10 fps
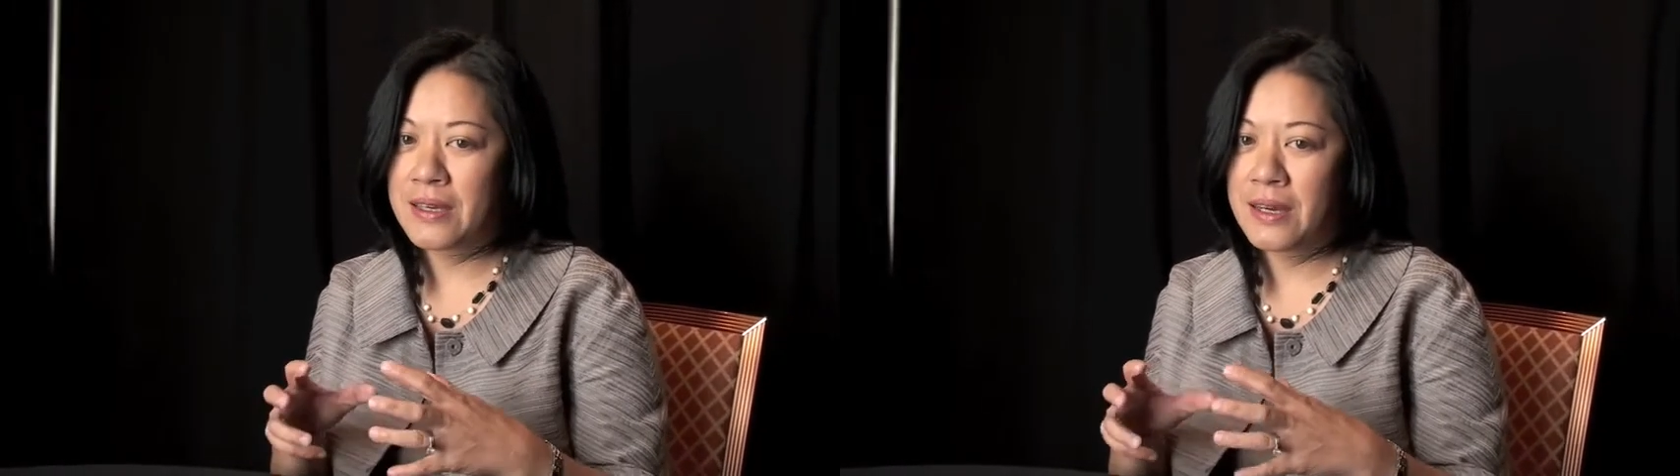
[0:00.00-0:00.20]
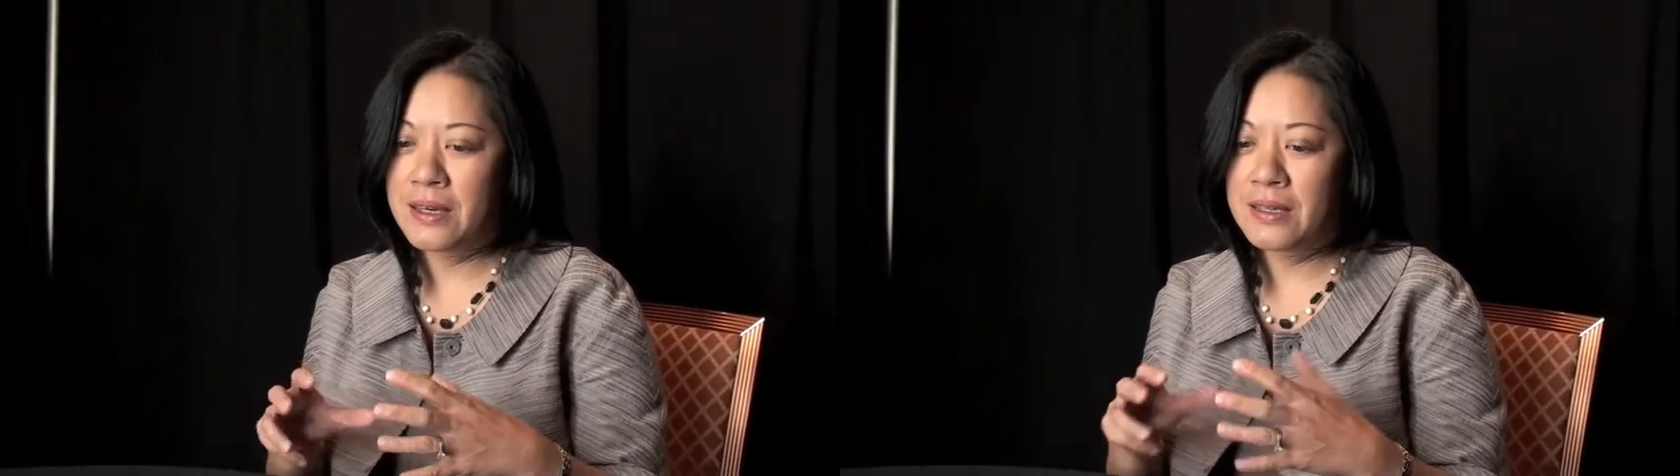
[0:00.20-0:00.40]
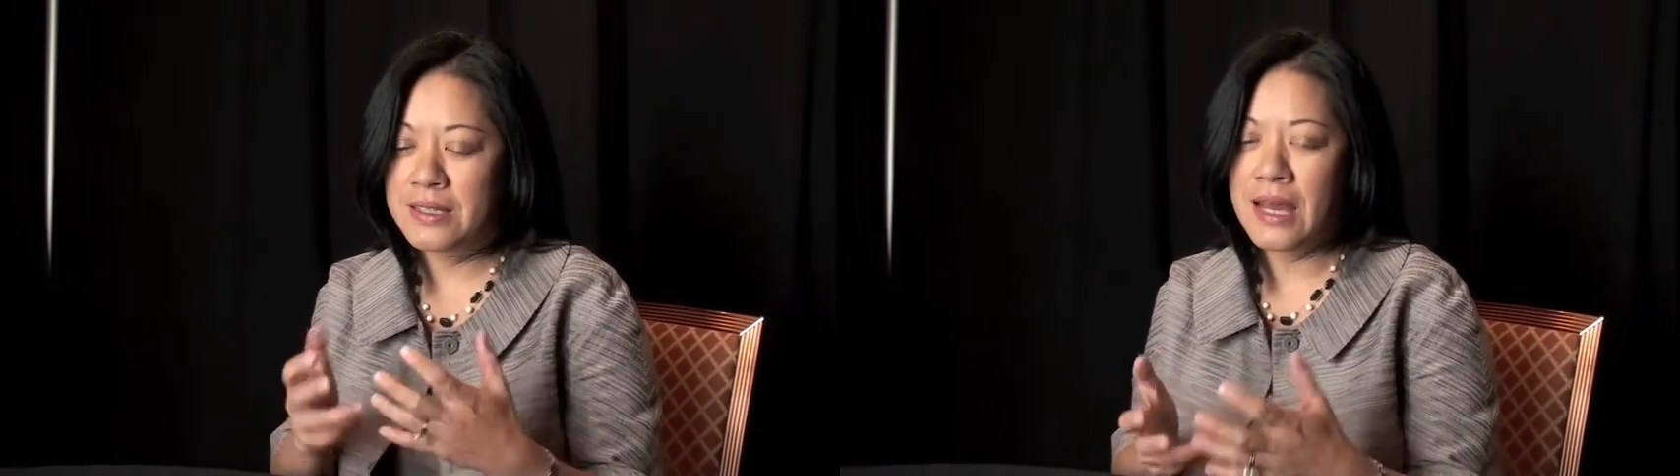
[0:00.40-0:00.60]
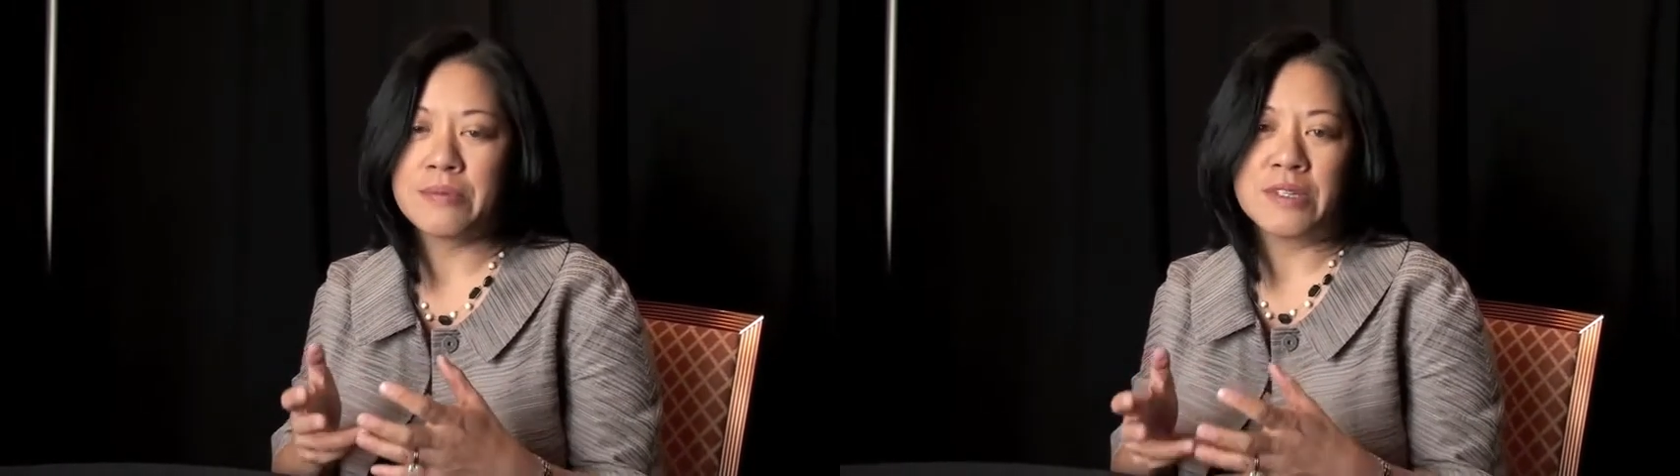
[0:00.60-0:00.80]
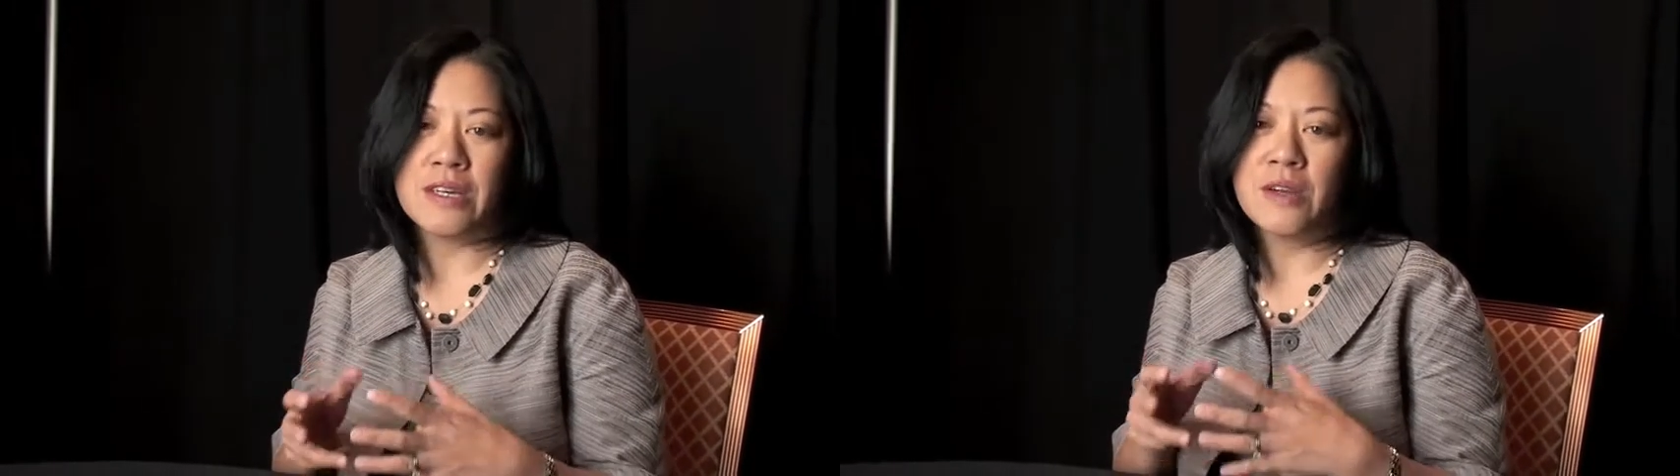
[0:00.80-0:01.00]

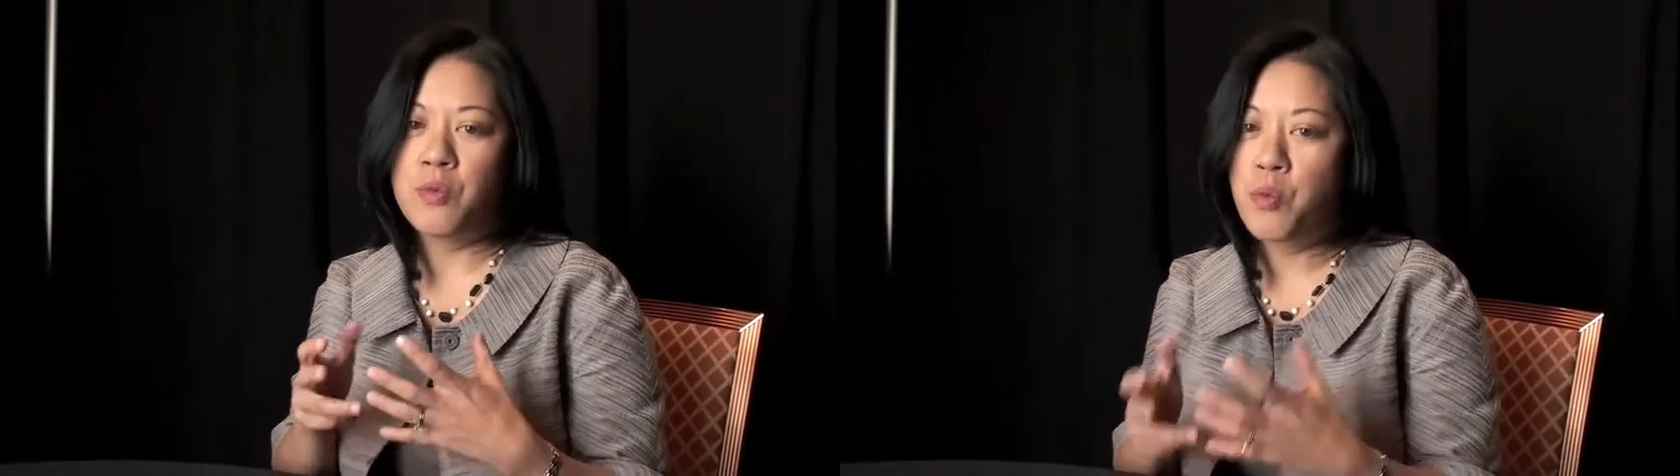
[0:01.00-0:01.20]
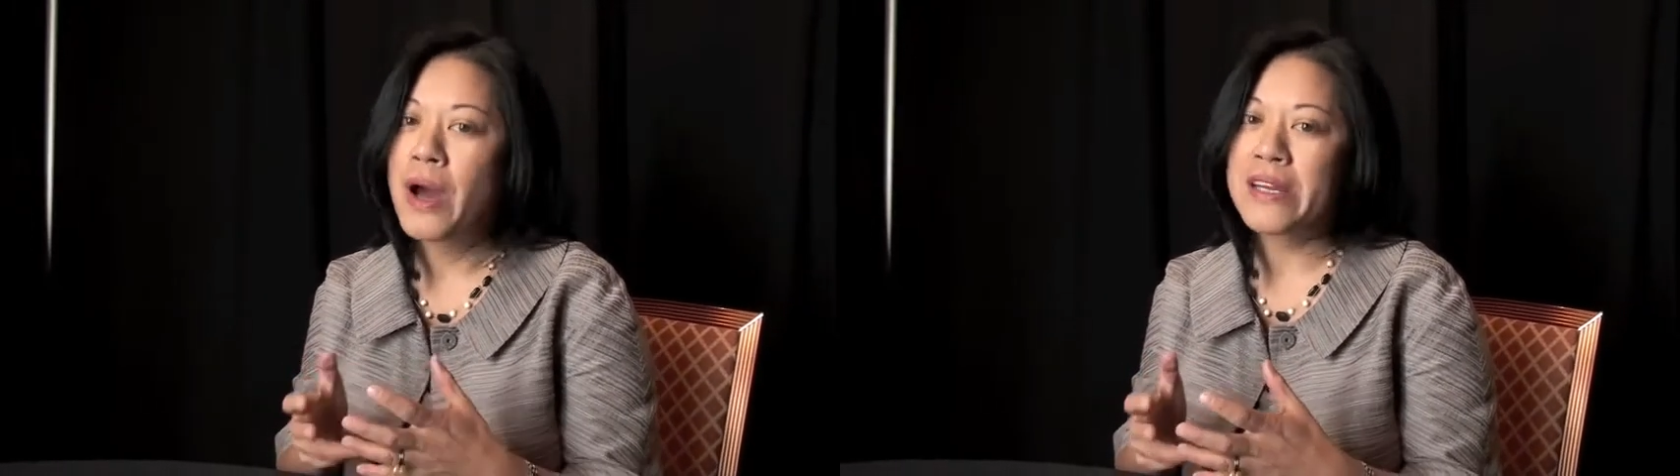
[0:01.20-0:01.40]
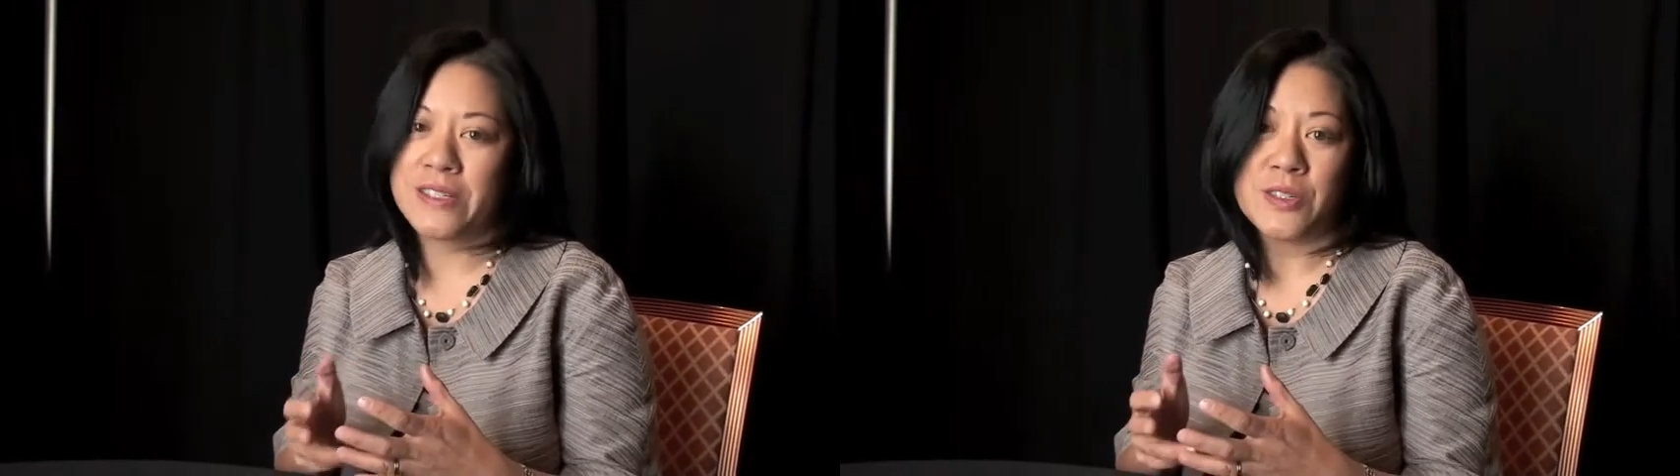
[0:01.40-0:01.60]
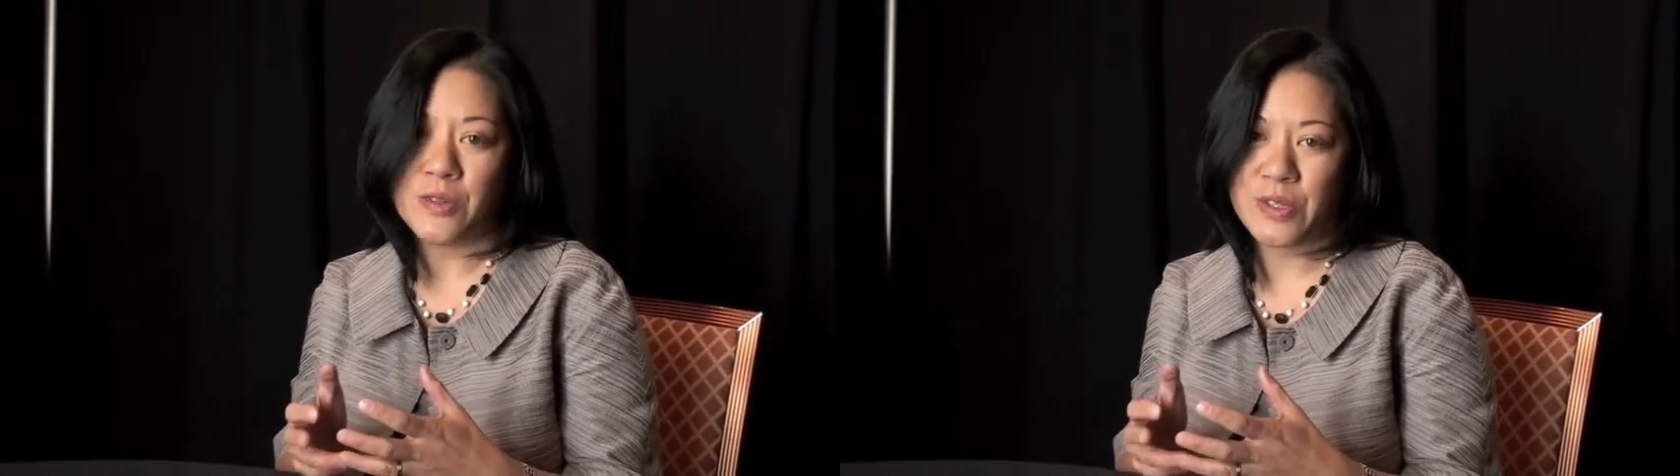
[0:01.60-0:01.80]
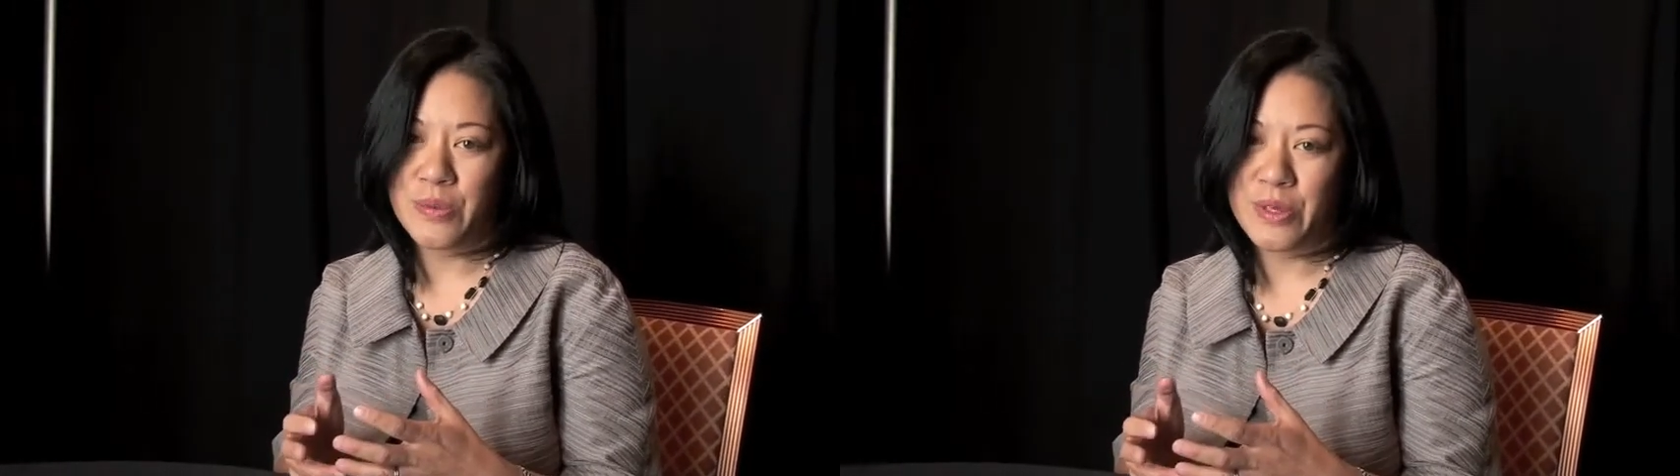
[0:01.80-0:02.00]
adopting it and wanting to do
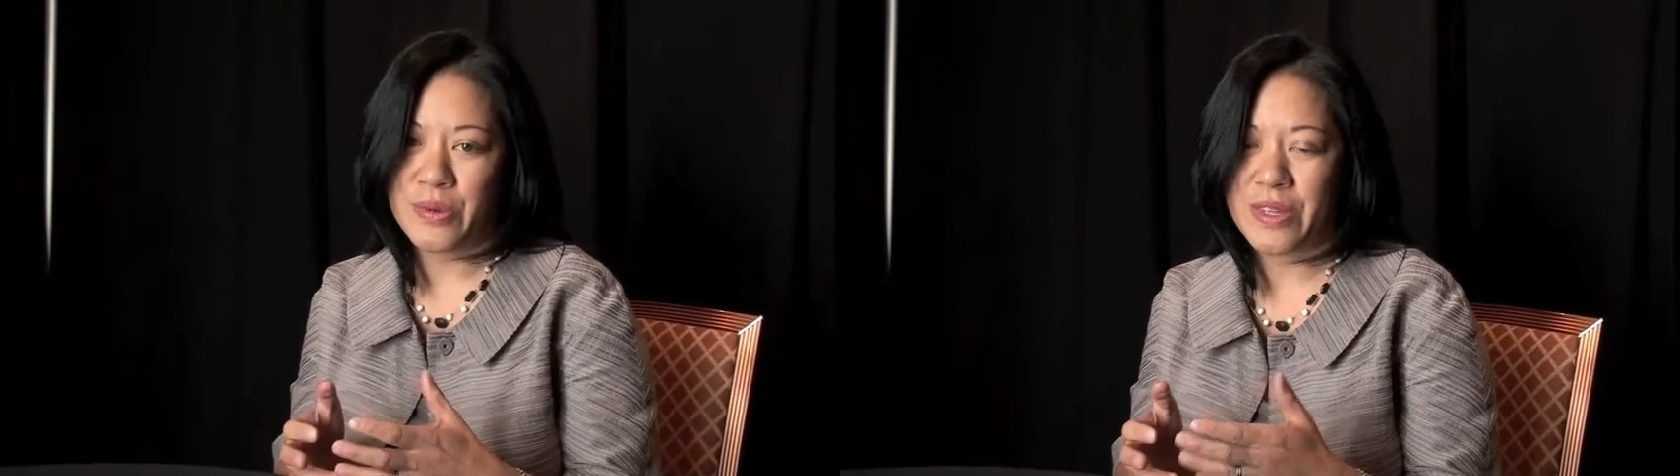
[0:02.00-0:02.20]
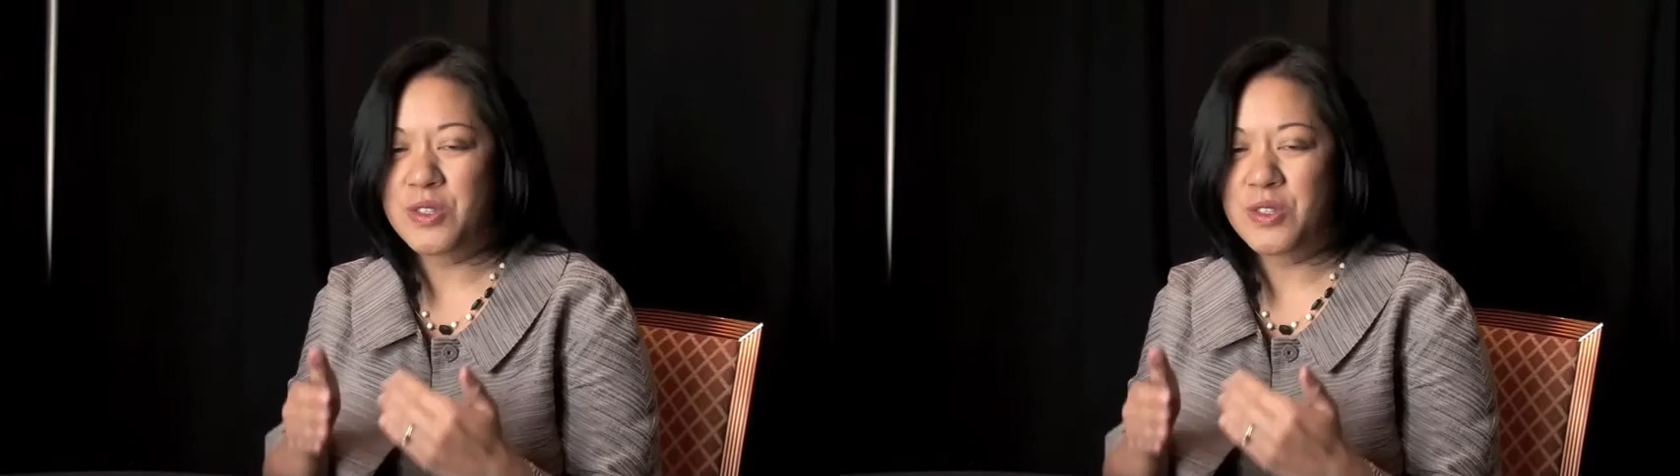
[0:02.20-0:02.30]
something with it.